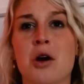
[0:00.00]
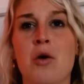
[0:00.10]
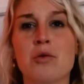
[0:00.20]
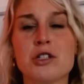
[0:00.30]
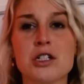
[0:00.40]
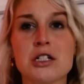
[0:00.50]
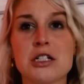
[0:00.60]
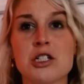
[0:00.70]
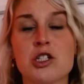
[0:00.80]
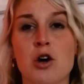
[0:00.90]
Don't.
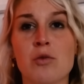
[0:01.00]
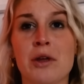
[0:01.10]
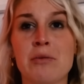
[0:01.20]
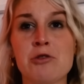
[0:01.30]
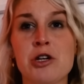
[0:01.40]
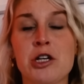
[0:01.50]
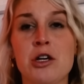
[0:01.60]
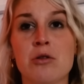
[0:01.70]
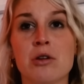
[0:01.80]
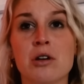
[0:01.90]
Don't let him trick you.